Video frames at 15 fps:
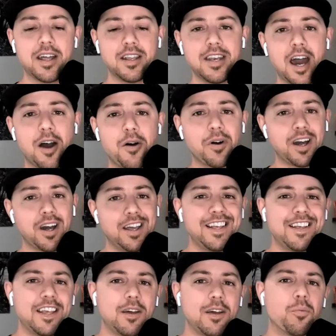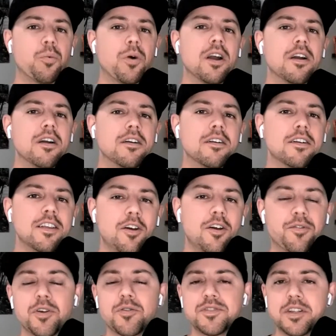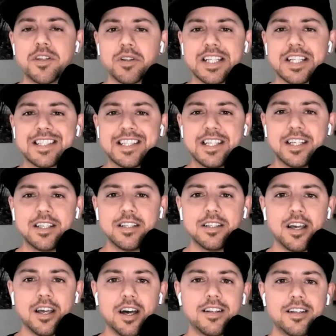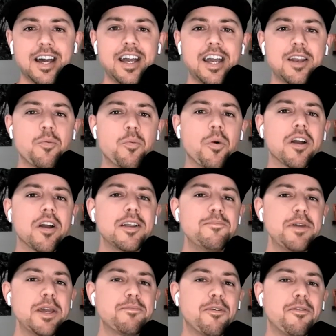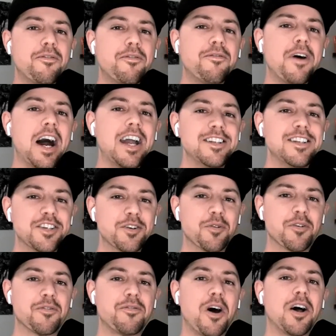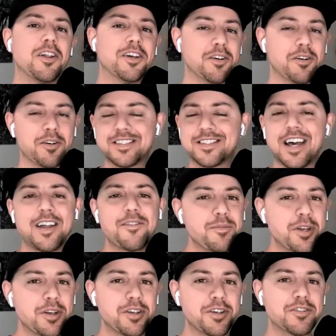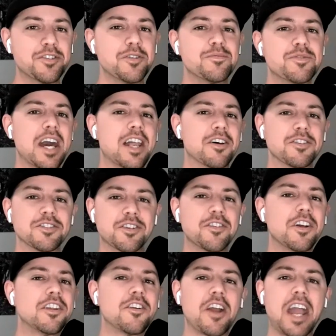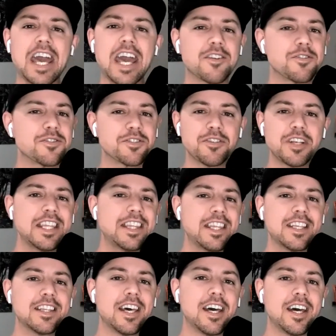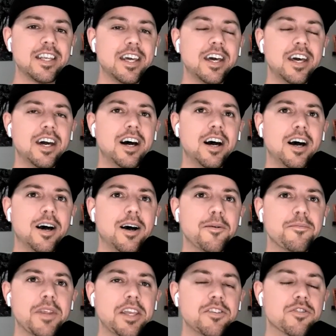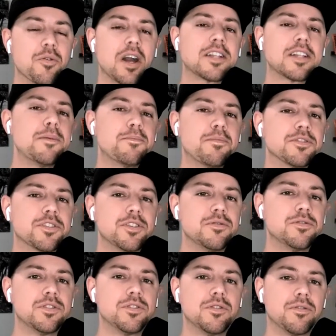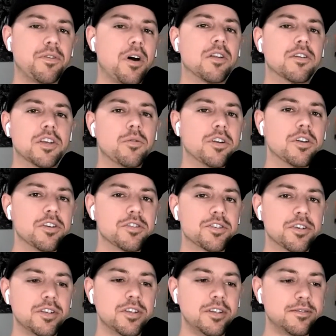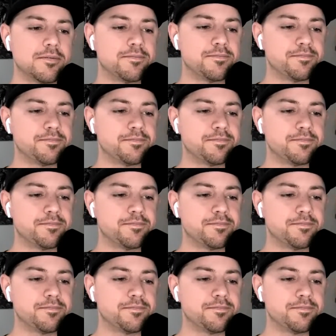Now, where, for those that are listening, Diane, where can people find you or follow you aside from your YouTube channel? Is there any other handles or anything that that you direct people to follow you on your journey?